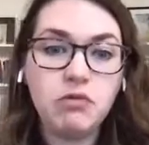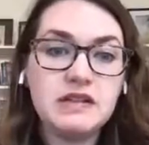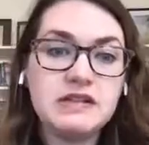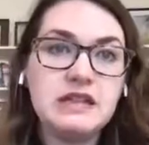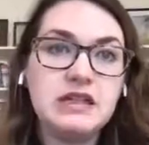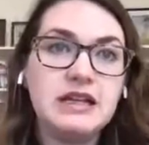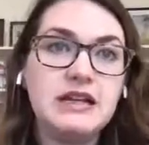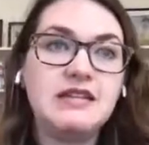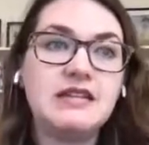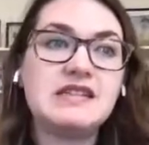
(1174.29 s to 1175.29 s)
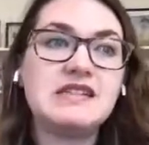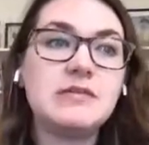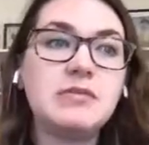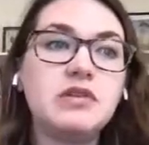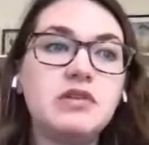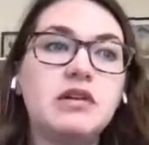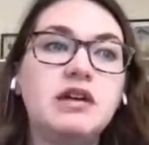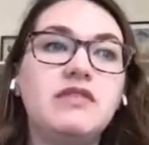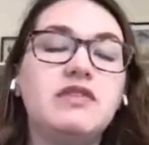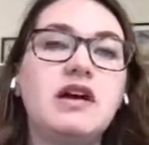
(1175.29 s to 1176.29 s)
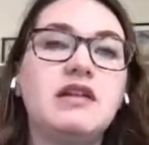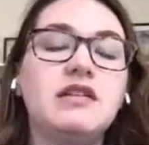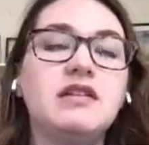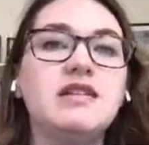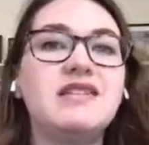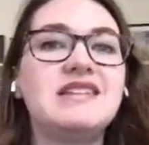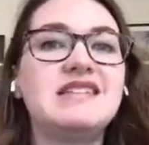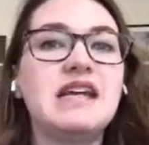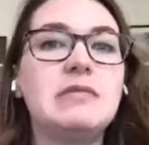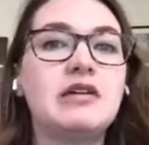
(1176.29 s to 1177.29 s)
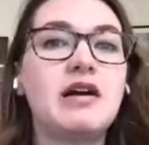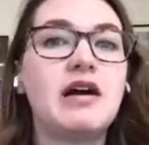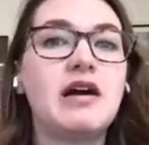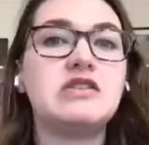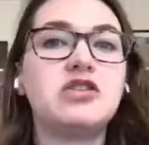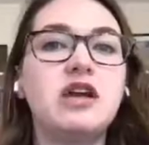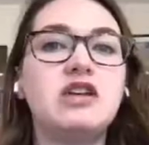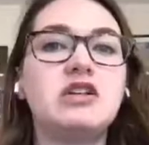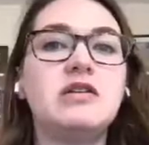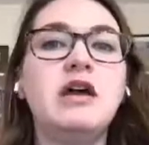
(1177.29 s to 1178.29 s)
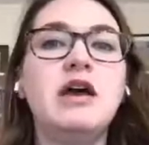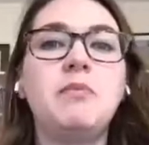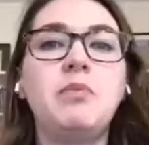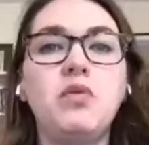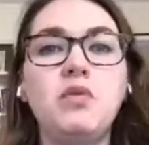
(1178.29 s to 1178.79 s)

And what we see is a similar, if not the same in concentration,